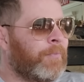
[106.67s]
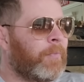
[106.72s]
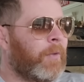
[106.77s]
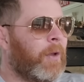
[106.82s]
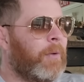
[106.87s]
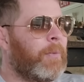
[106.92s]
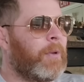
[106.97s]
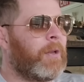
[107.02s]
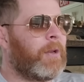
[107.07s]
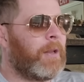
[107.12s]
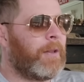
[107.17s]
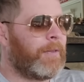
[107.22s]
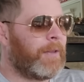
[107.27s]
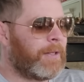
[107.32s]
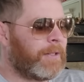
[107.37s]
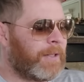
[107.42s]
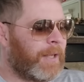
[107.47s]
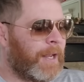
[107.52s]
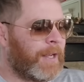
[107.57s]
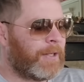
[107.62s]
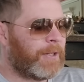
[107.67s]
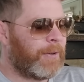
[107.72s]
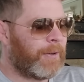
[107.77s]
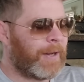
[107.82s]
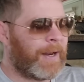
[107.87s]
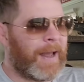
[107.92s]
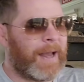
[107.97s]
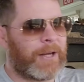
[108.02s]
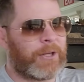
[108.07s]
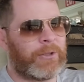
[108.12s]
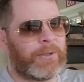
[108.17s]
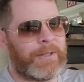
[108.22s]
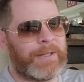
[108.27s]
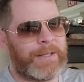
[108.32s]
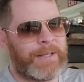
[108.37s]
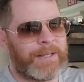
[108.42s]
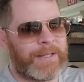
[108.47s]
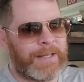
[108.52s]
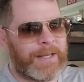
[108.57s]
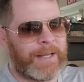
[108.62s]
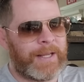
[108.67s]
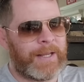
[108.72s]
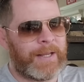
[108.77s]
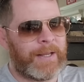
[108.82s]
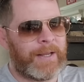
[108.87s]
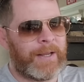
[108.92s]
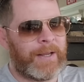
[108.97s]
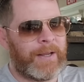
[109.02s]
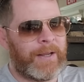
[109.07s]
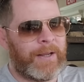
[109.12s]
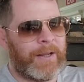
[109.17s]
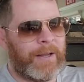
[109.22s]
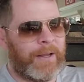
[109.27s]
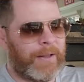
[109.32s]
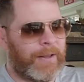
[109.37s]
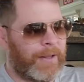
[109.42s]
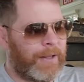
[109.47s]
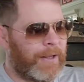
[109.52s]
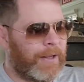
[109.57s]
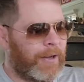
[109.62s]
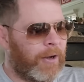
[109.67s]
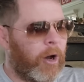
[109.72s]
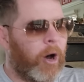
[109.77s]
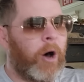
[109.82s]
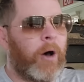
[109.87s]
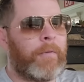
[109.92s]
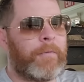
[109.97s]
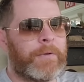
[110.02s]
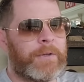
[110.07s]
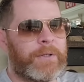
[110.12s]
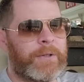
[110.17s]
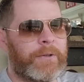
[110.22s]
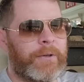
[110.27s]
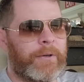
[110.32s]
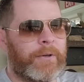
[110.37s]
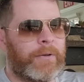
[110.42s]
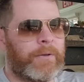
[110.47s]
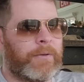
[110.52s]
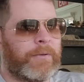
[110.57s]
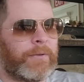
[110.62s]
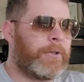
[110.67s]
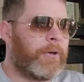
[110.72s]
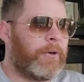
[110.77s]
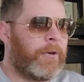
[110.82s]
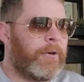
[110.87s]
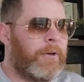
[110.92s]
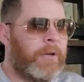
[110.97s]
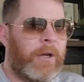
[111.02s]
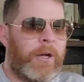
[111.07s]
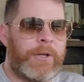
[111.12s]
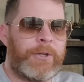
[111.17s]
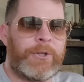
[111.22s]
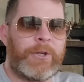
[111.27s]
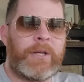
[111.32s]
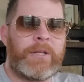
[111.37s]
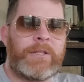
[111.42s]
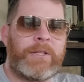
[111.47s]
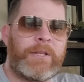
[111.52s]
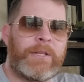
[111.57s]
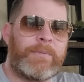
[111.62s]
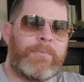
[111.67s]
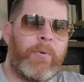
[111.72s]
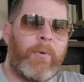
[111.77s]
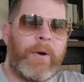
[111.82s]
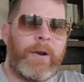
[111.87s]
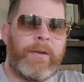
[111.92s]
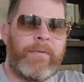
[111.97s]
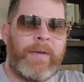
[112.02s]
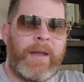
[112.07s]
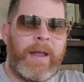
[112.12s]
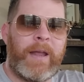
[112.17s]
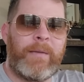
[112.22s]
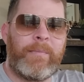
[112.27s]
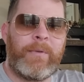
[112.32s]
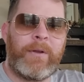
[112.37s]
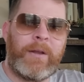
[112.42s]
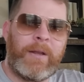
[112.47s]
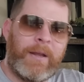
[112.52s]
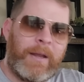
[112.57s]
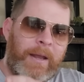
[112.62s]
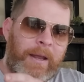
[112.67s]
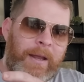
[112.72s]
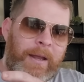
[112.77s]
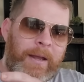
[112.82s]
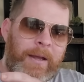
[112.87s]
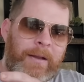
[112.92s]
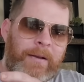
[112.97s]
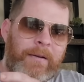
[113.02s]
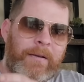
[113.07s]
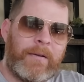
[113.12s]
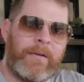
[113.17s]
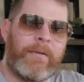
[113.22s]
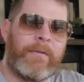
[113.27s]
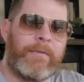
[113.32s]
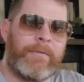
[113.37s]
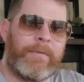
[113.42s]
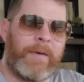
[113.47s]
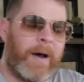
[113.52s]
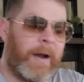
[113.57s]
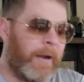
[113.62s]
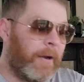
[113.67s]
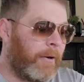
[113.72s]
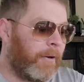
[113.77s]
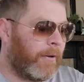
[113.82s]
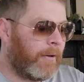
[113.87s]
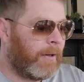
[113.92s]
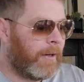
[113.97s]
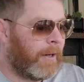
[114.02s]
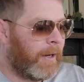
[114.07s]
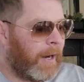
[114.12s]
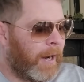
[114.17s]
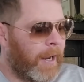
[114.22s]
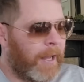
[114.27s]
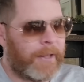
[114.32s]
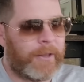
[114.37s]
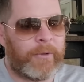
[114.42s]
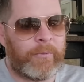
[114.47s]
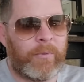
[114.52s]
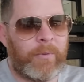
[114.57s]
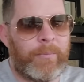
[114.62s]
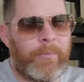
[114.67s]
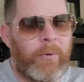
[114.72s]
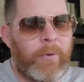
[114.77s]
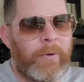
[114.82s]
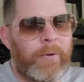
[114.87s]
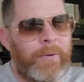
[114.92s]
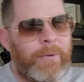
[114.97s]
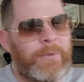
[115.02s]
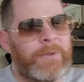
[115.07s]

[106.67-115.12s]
I mean, in this case, you can actually see the officer turn, adjust his point of aim, and fire at the reporter.